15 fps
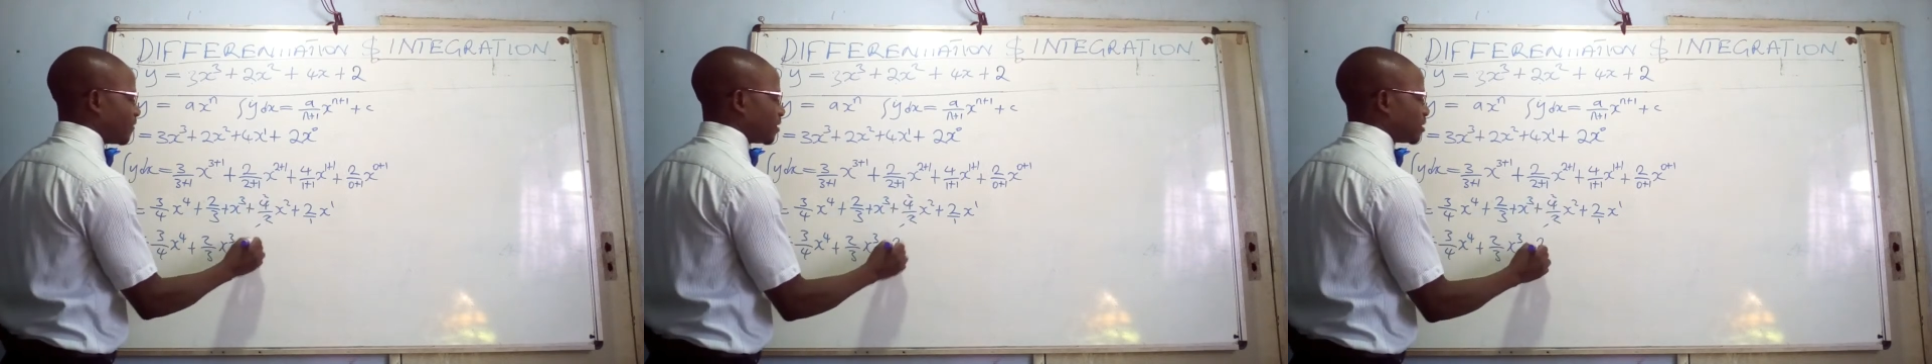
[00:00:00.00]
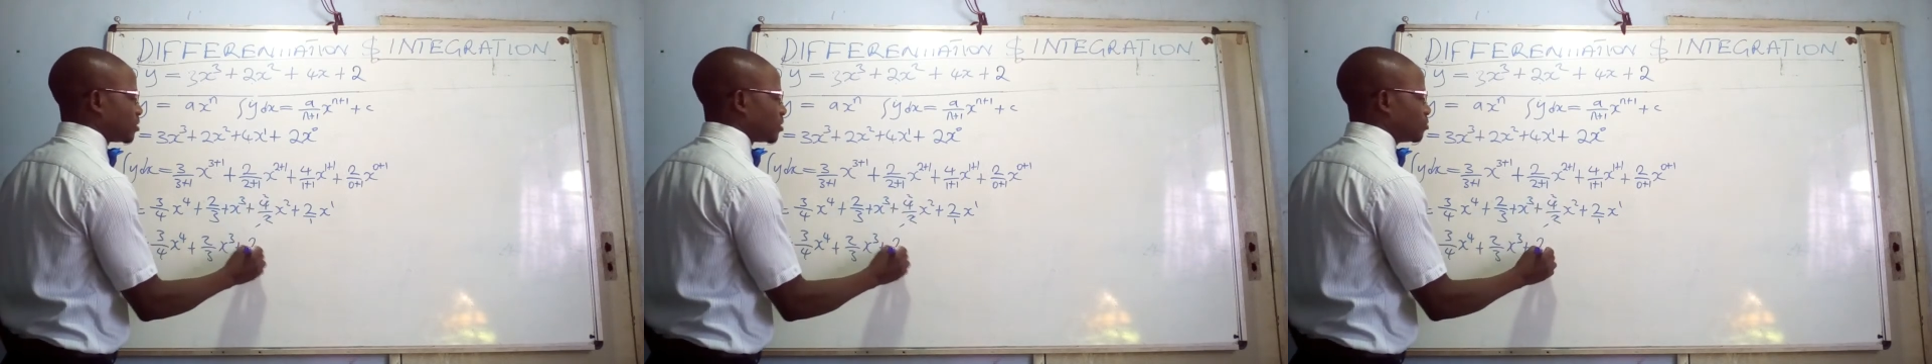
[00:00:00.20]

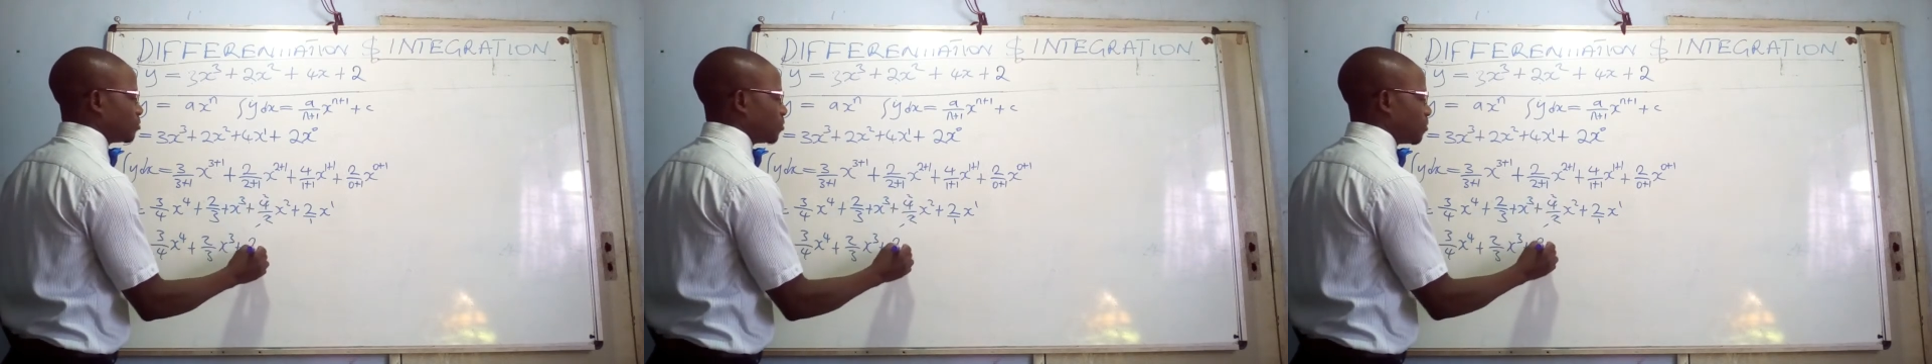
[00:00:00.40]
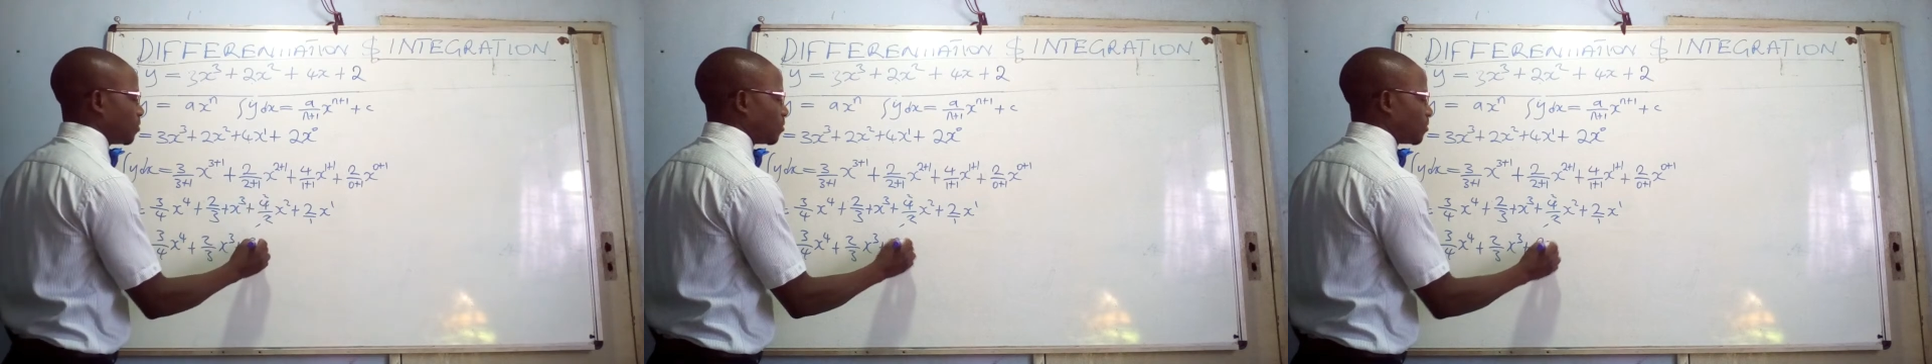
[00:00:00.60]
a
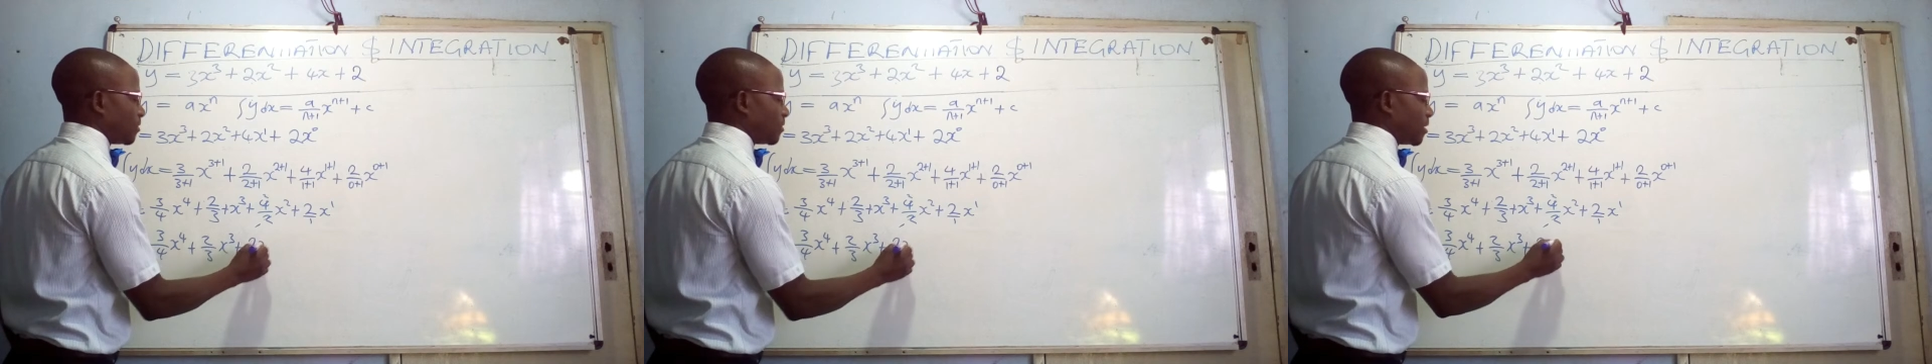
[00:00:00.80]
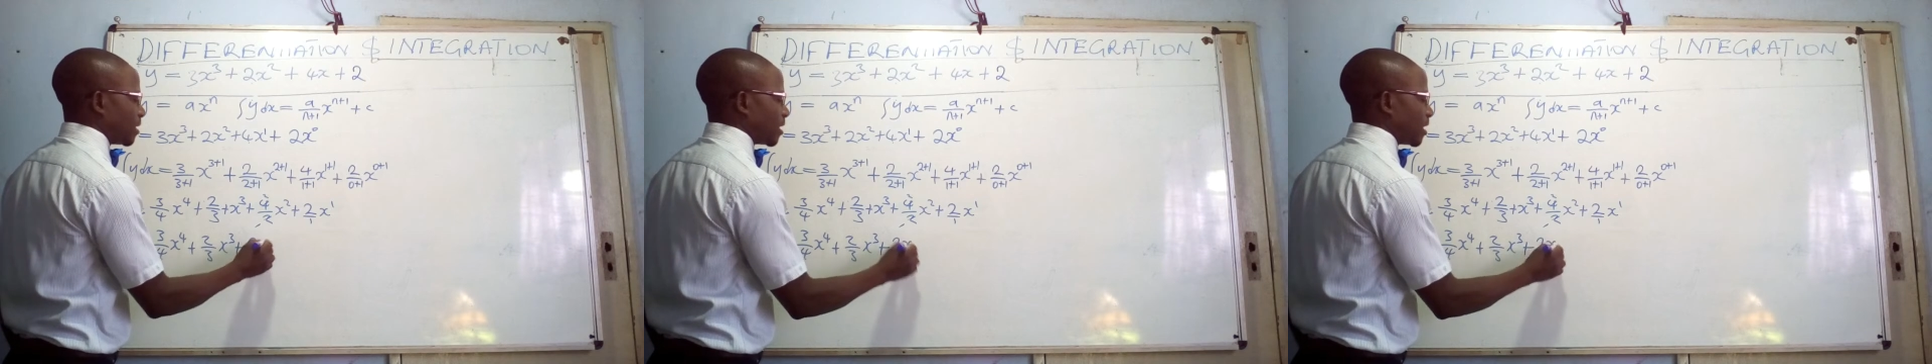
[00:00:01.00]

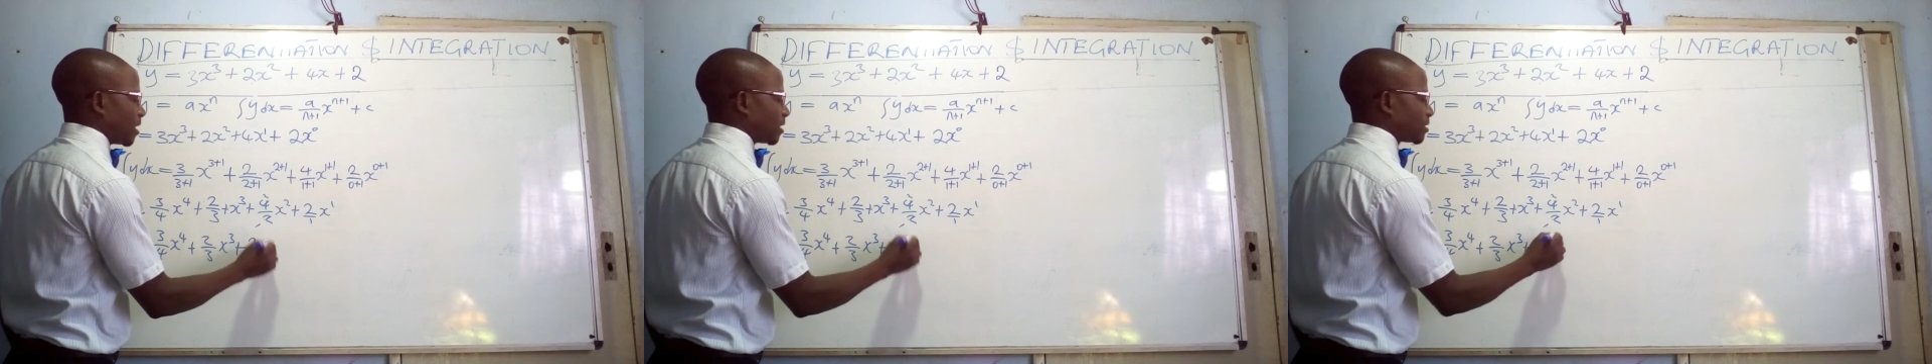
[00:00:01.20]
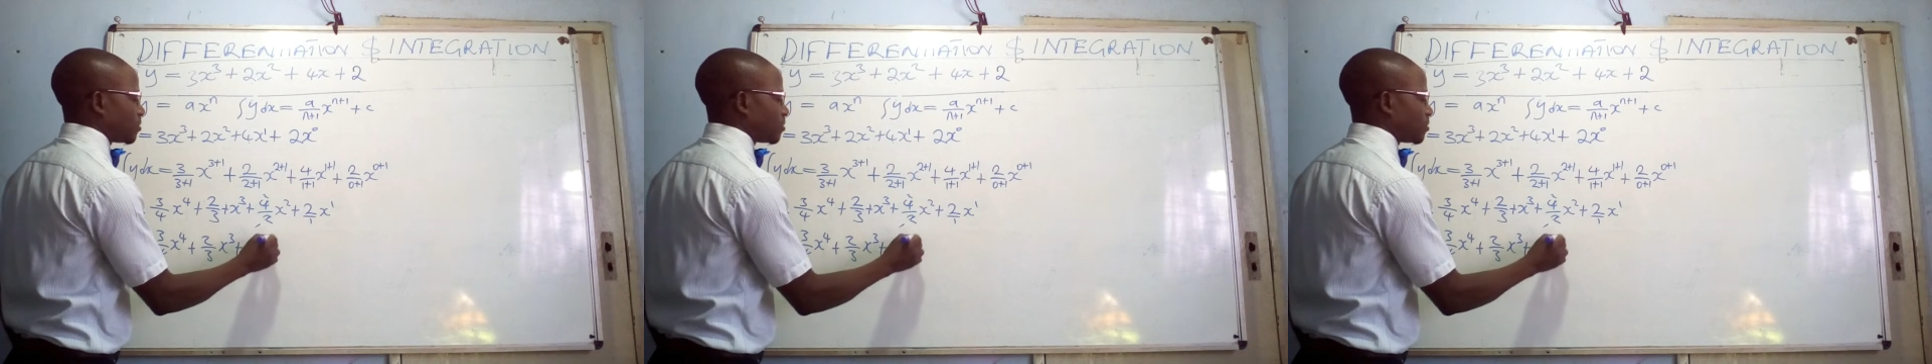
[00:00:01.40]
2x